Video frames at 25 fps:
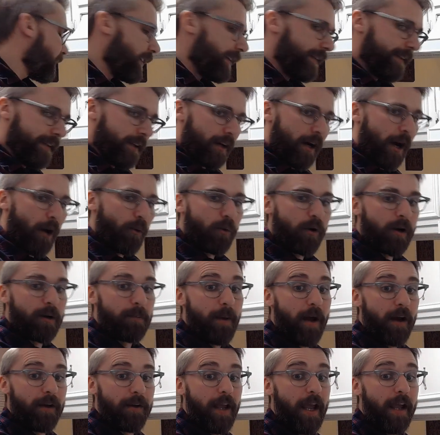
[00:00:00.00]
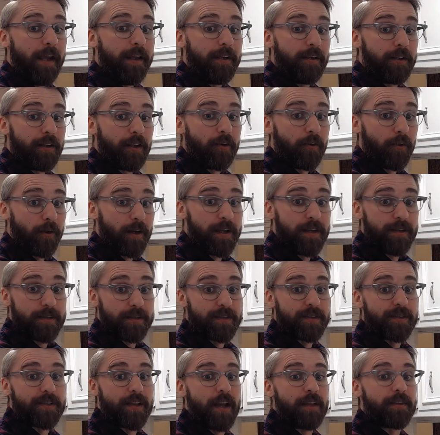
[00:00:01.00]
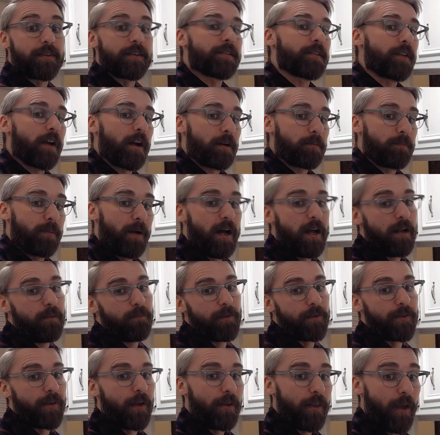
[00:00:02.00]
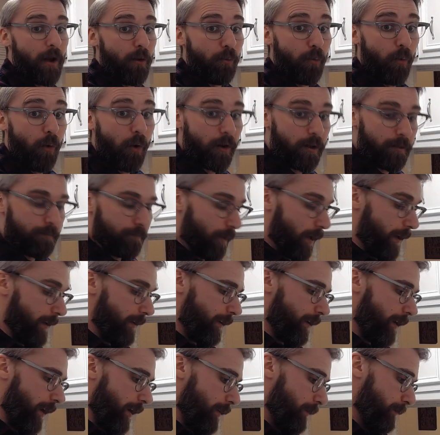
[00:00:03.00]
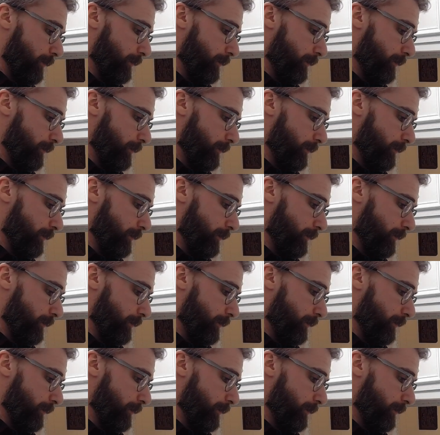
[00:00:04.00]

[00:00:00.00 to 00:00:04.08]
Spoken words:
All right, we're about 80 degrees inside the stock pot with all that wort ready to go.